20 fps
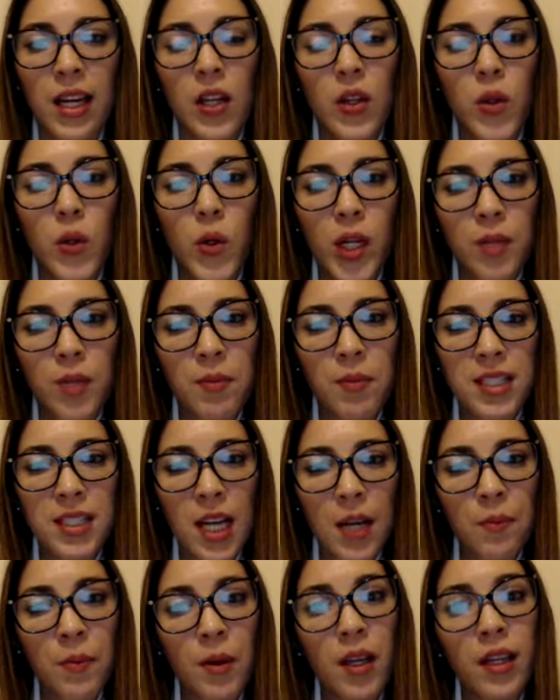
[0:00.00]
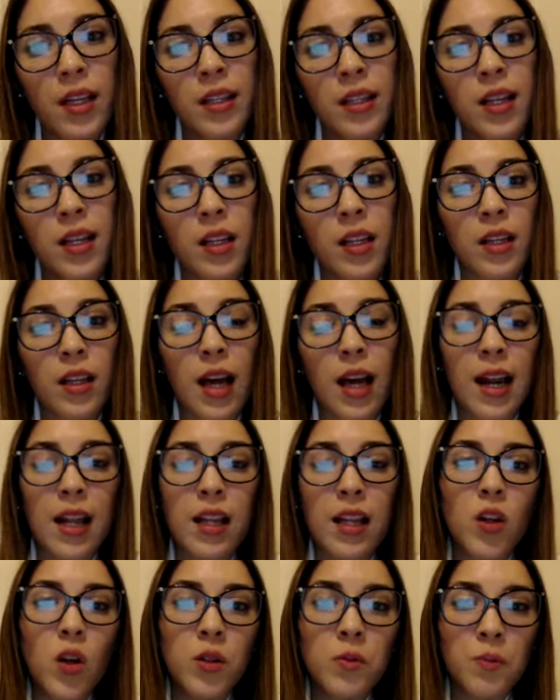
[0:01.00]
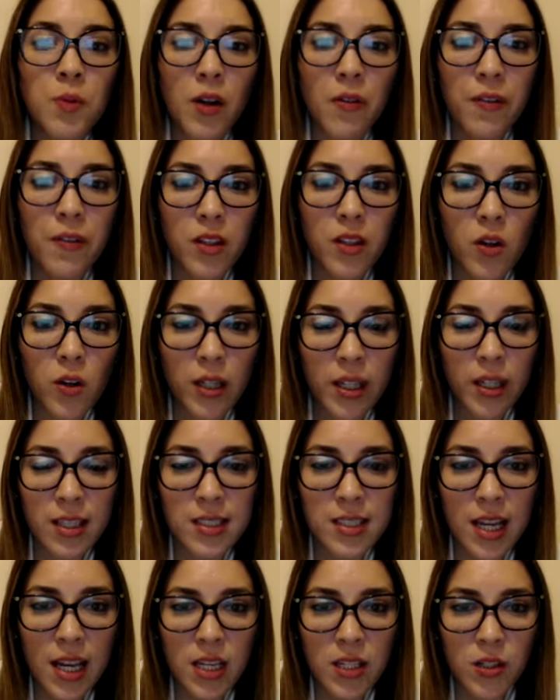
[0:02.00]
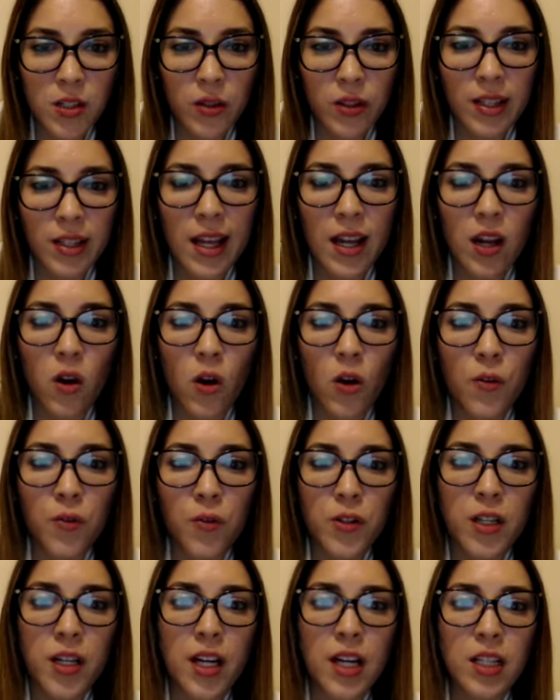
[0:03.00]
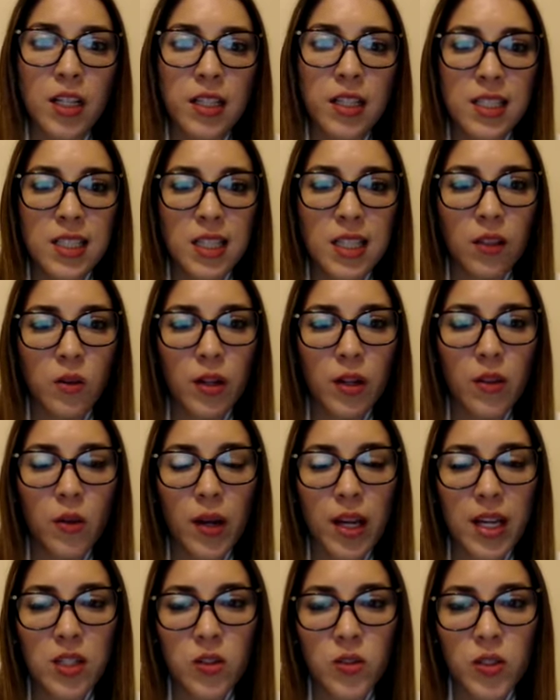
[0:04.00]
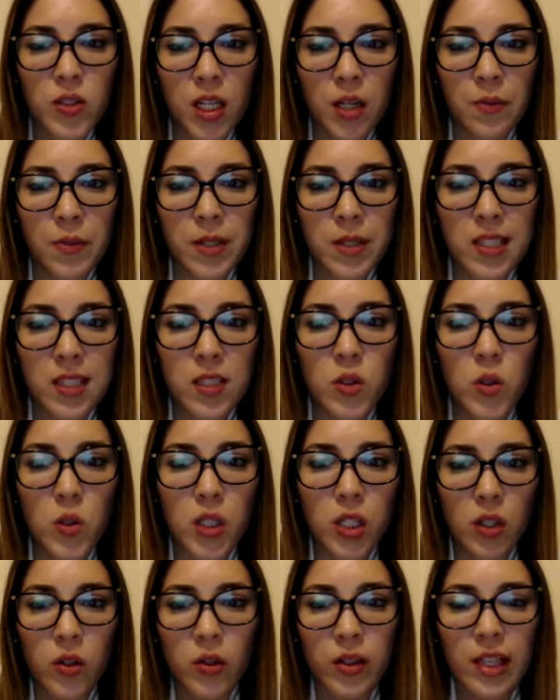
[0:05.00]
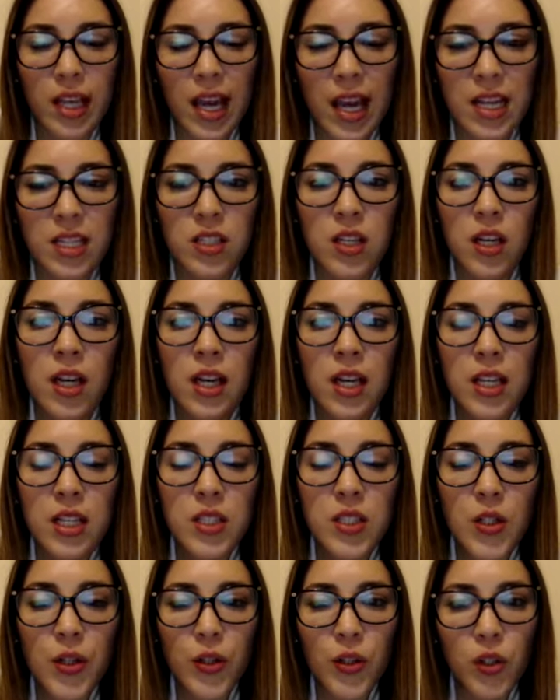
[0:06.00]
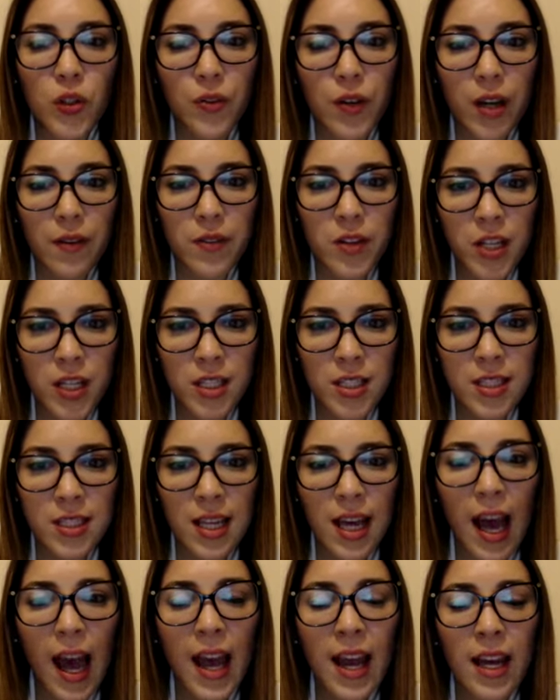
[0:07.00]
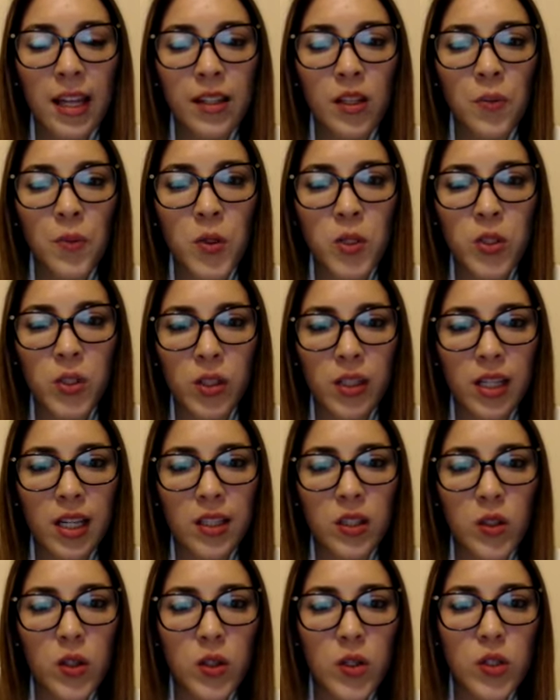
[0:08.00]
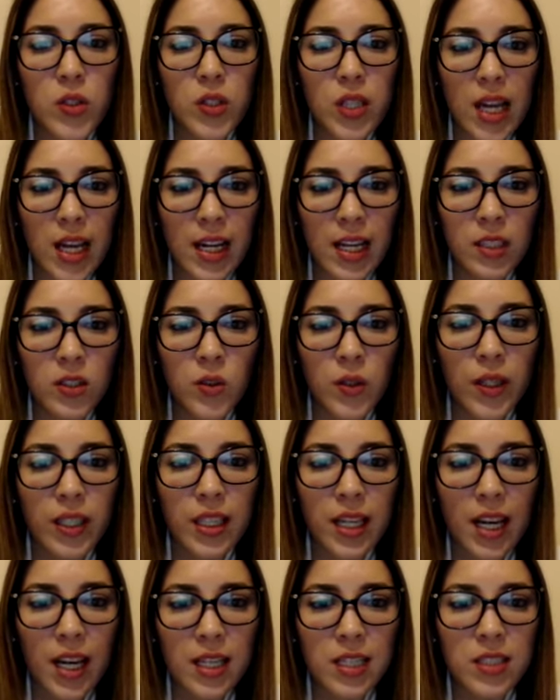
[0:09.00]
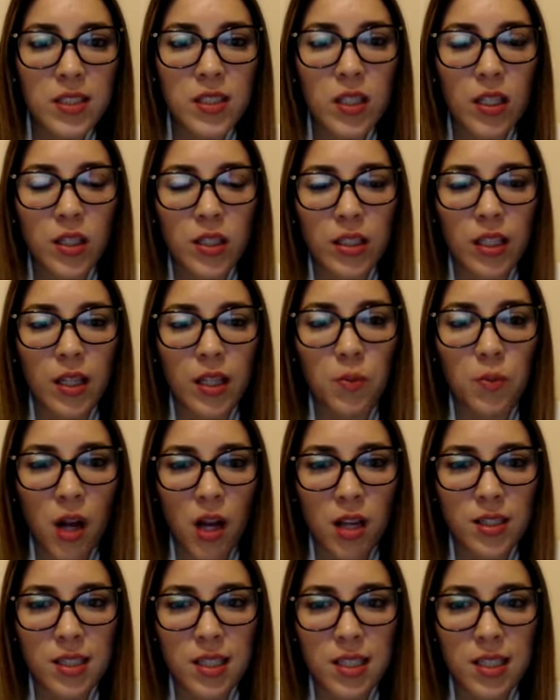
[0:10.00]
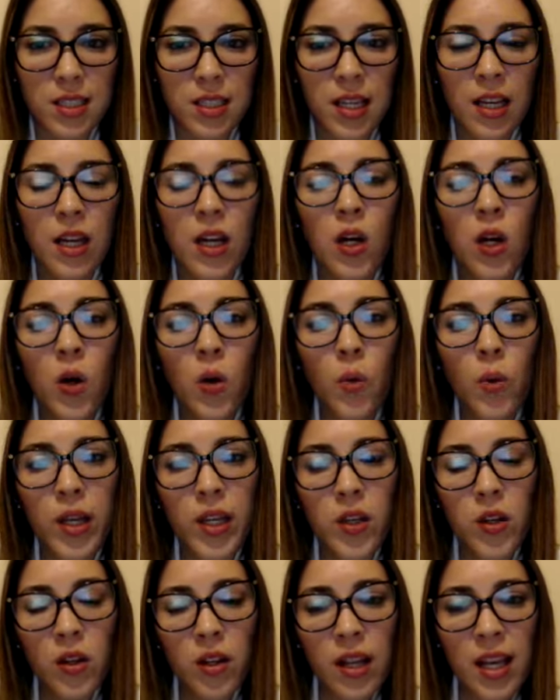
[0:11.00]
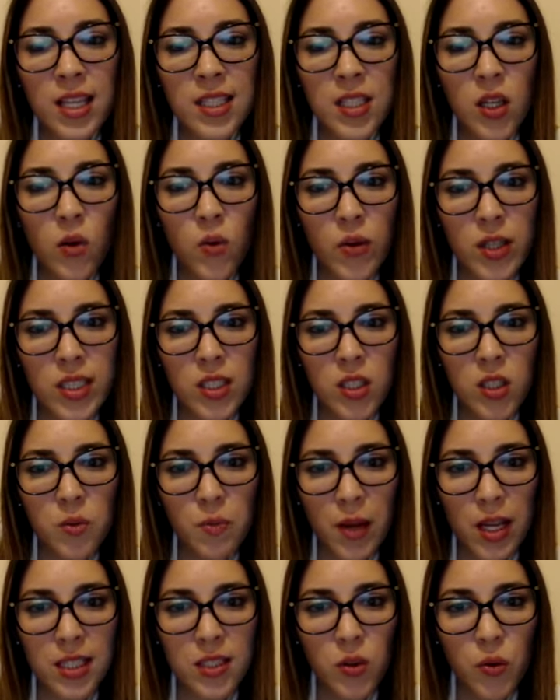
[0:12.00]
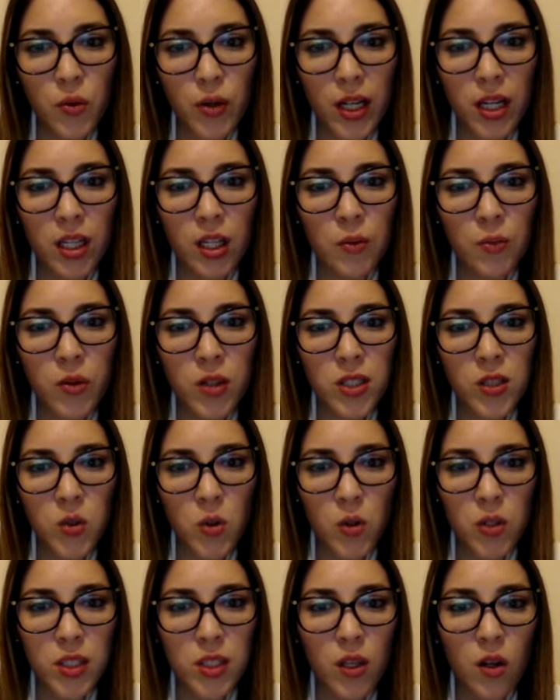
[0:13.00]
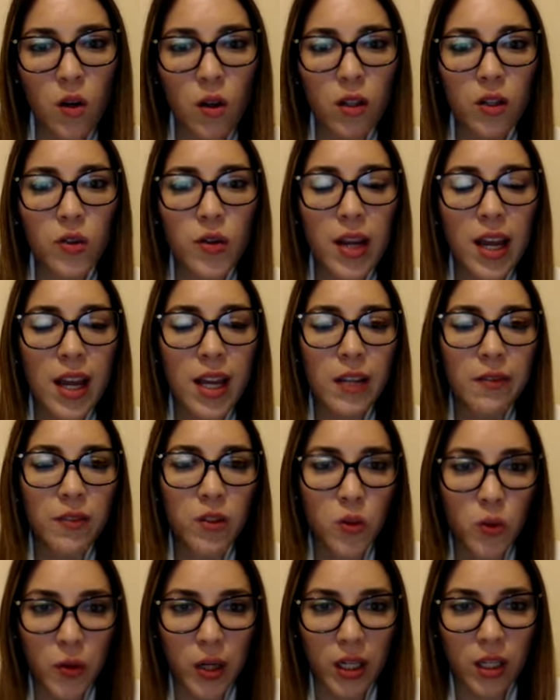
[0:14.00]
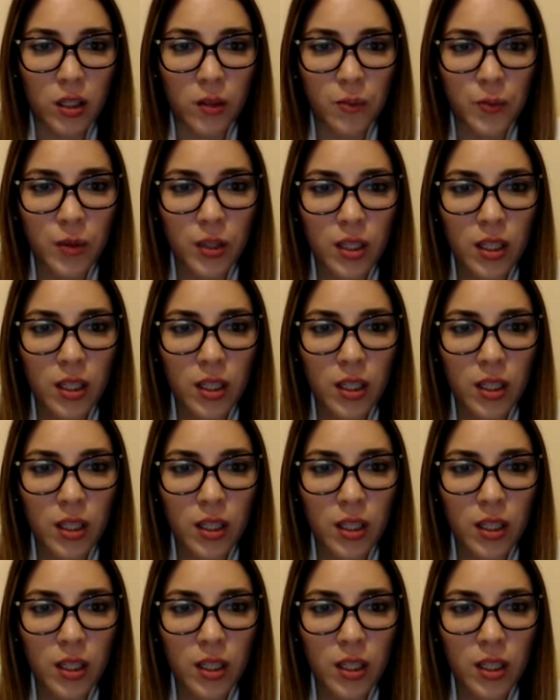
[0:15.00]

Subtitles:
During my time at a nonprofit organization that offered early childhood education services to children aged 0 to 5 years, I had the opportunity to use data to enhance the learning process. We utilized a research-based curriculum resource called Creative Curriculum,